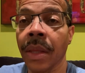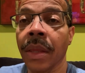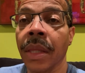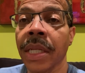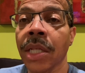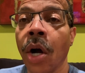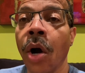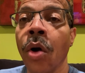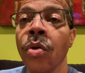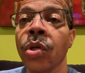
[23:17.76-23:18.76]
This is an
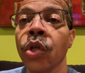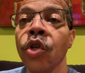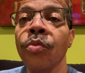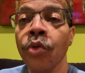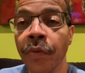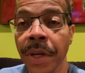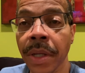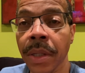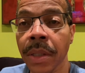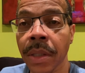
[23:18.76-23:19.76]
old school movie.
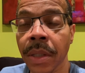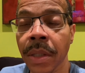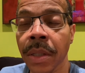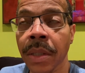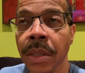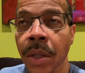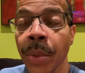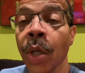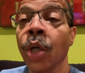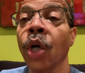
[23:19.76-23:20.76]
So we're
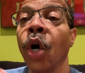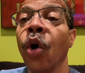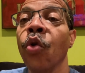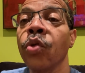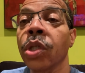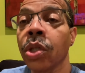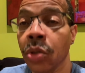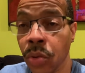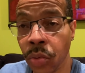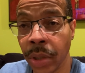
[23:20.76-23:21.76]
going to old
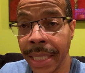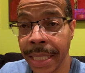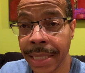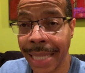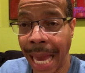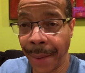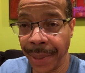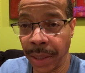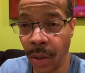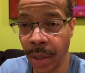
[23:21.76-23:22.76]
school in this
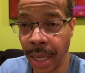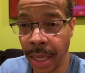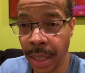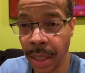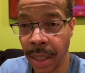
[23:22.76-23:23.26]
segment, okay?